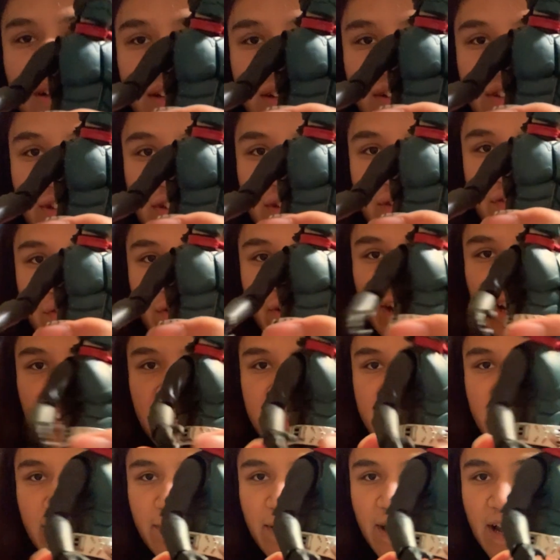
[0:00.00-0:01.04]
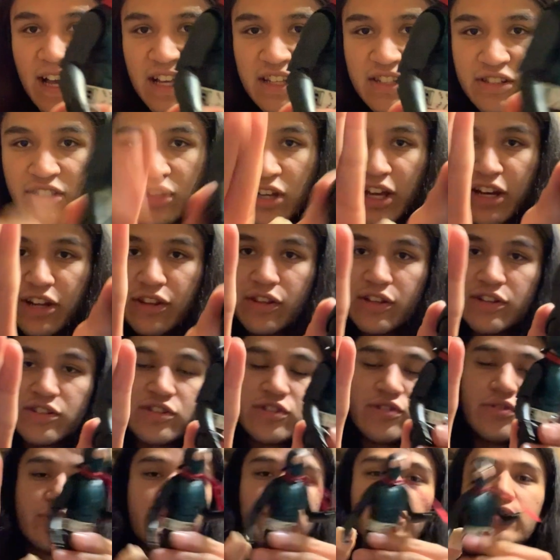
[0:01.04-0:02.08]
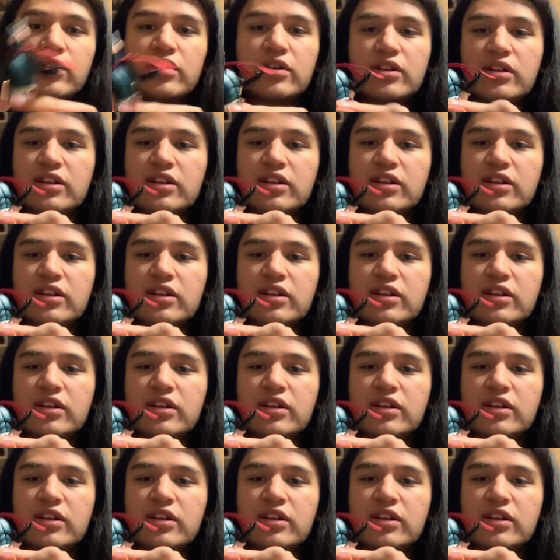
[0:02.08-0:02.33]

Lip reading: Just for a heads up, it has the kind of the two,